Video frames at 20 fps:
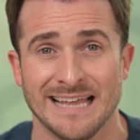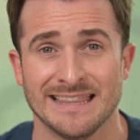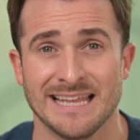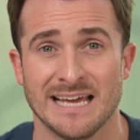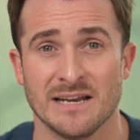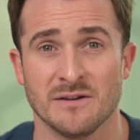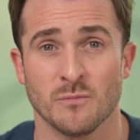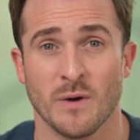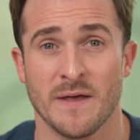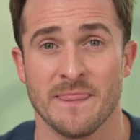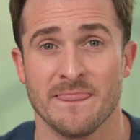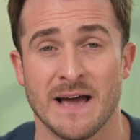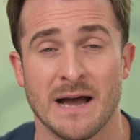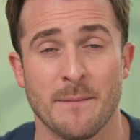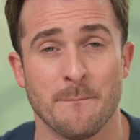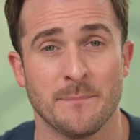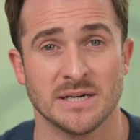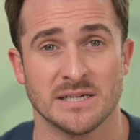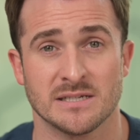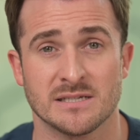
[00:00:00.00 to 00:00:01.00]
and then when
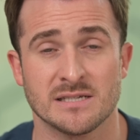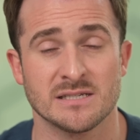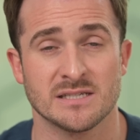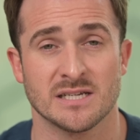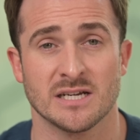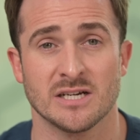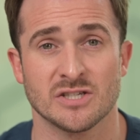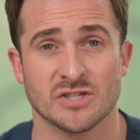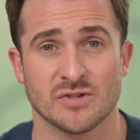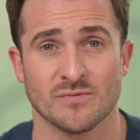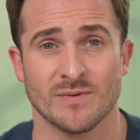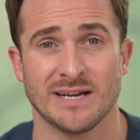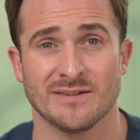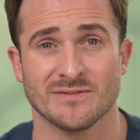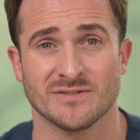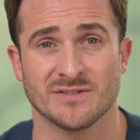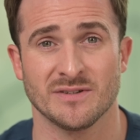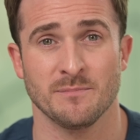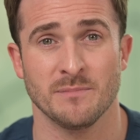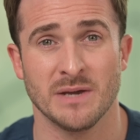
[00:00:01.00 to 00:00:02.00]
that person turns
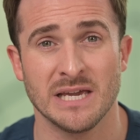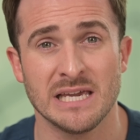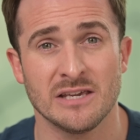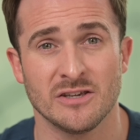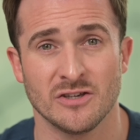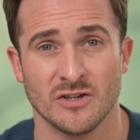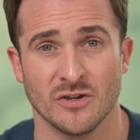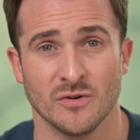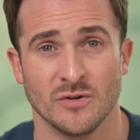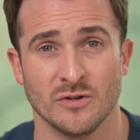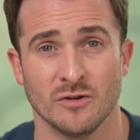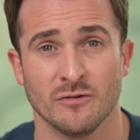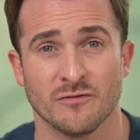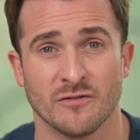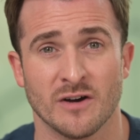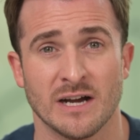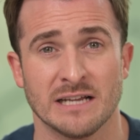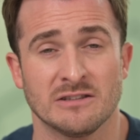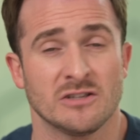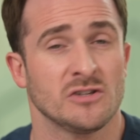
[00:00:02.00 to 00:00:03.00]
around to meet you, you
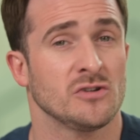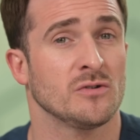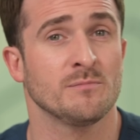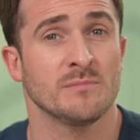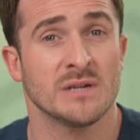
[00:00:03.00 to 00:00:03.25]
find that you're